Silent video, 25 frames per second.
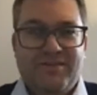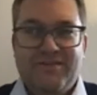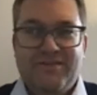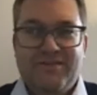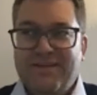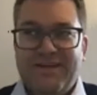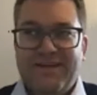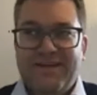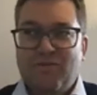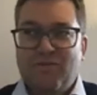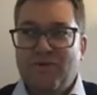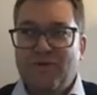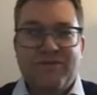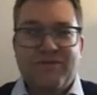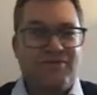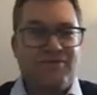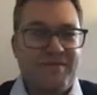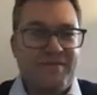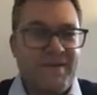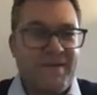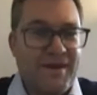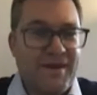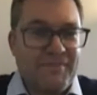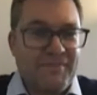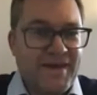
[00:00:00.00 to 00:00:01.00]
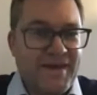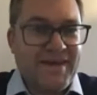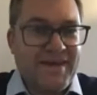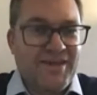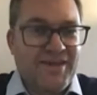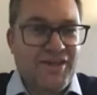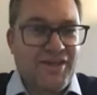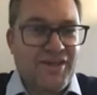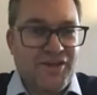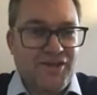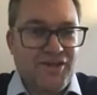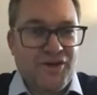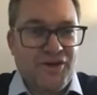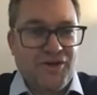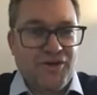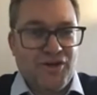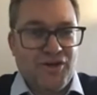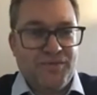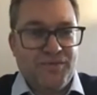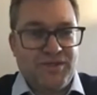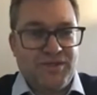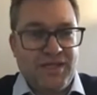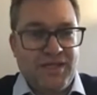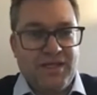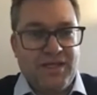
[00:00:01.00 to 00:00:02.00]
whatever it might be, your
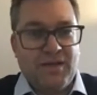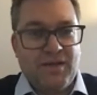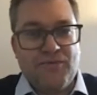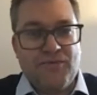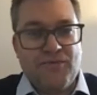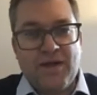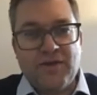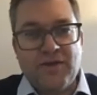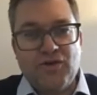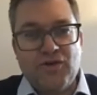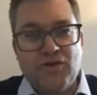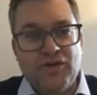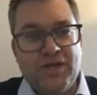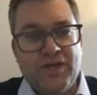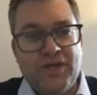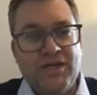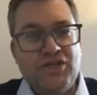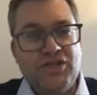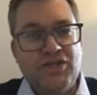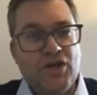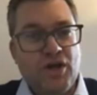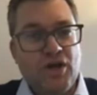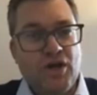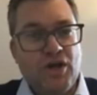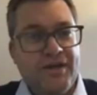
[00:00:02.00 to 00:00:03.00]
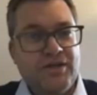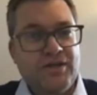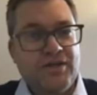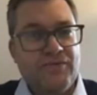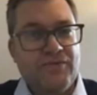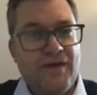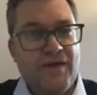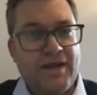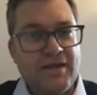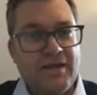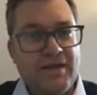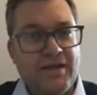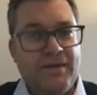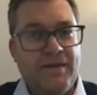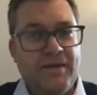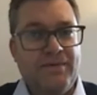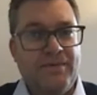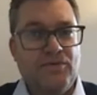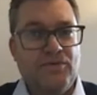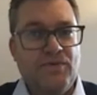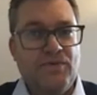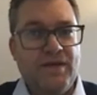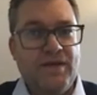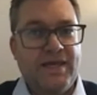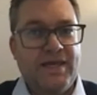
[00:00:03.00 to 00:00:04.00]
particular brand or niche topics. So finding the people
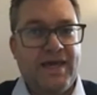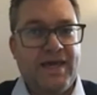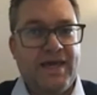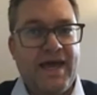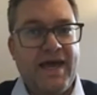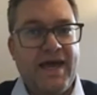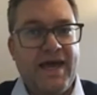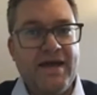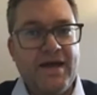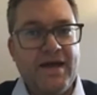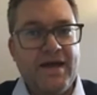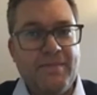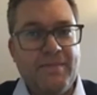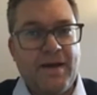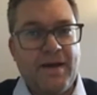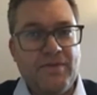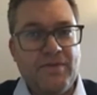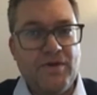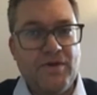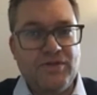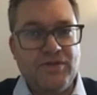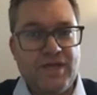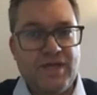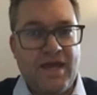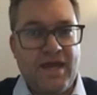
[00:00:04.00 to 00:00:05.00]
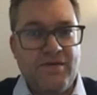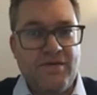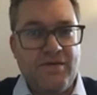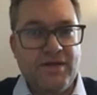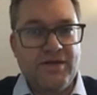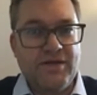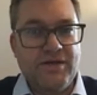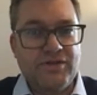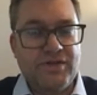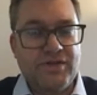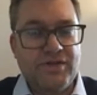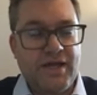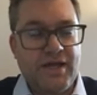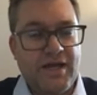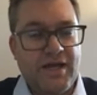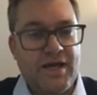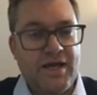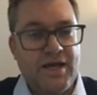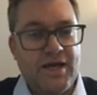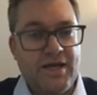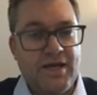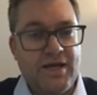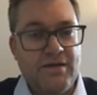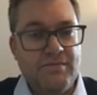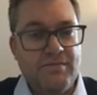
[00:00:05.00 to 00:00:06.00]
who really care about those areas,
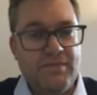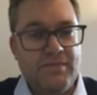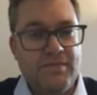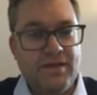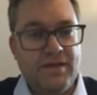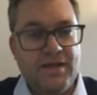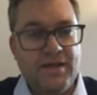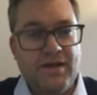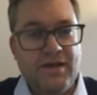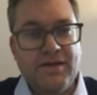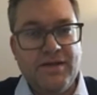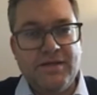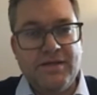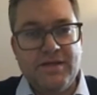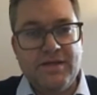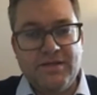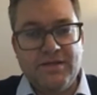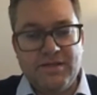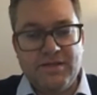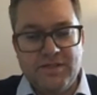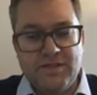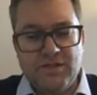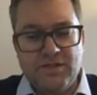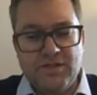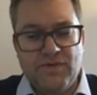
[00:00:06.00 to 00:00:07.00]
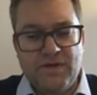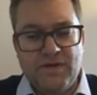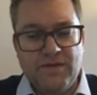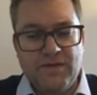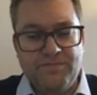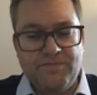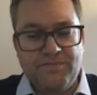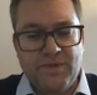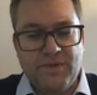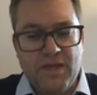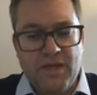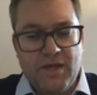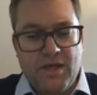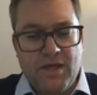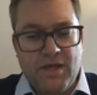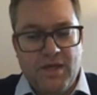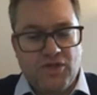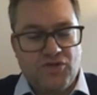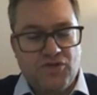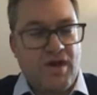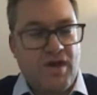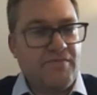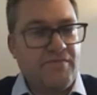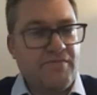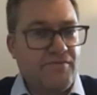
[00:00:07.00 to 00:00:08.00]
is the real
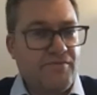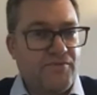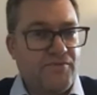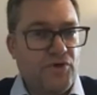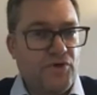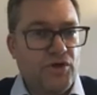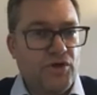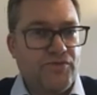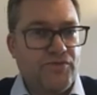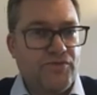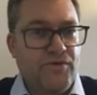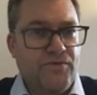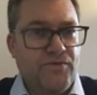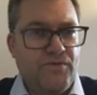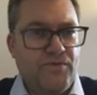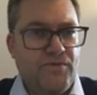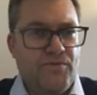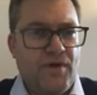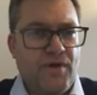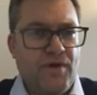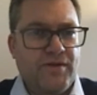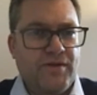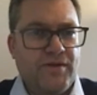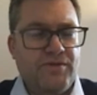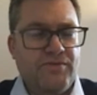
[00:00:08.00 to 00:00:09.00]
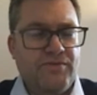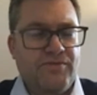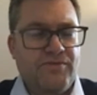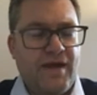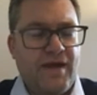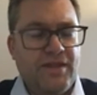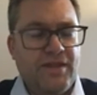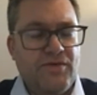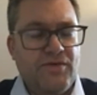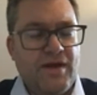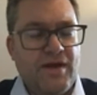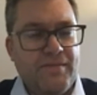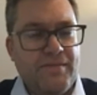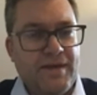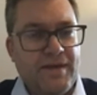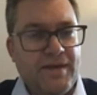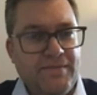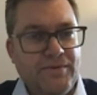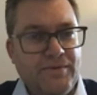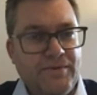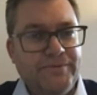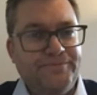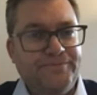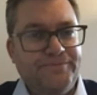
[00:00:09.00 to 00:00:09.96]
driving force for brands to find the right people.